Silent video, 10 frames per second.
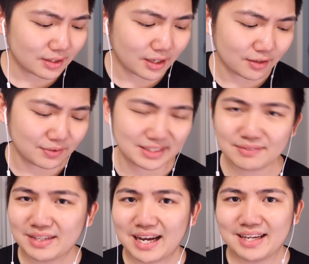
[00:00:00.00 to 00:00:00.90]
For
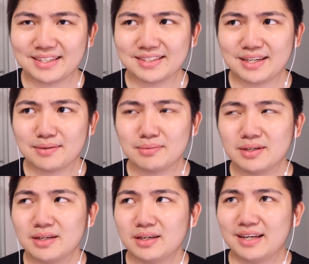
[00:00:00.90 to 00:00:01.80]
example, the eye exam,
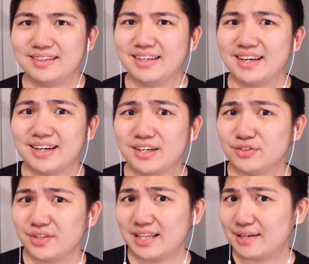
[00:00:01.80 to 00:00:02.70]
I think got
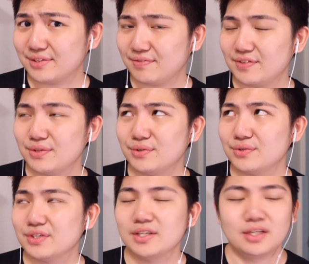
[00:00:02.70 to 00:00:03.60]
100,000
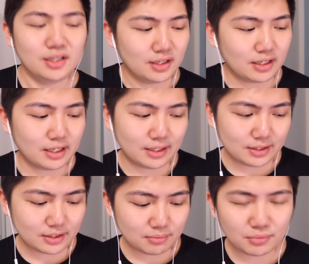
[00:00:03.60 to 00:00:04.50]
views,
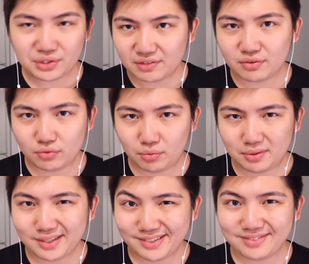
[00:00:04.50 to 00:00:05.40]
and most of the role
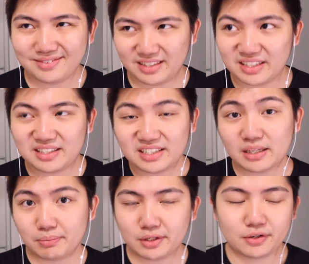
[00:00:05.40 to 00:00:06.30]
plays is
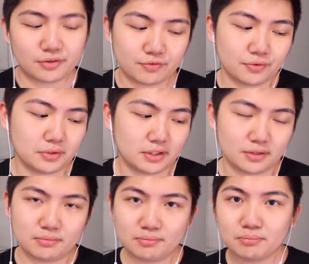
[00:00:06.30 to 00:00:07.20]
up there for
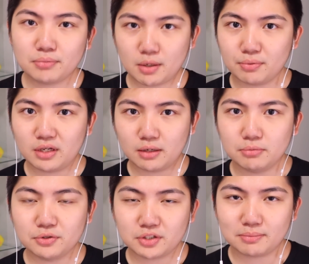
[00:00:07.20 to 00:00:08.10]
the popular
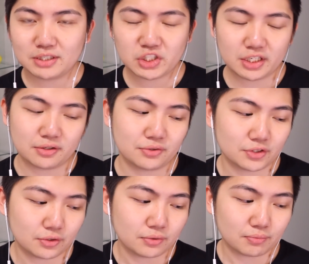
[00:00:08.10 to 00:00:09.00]
uploads on my channel.
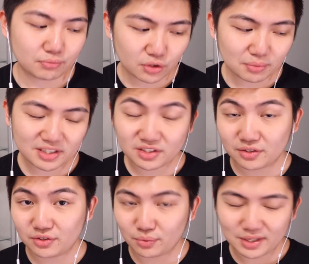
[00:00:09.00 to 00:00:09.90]
So role plays
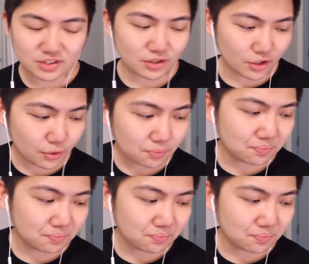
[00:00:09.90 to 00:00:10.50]
are the way to go.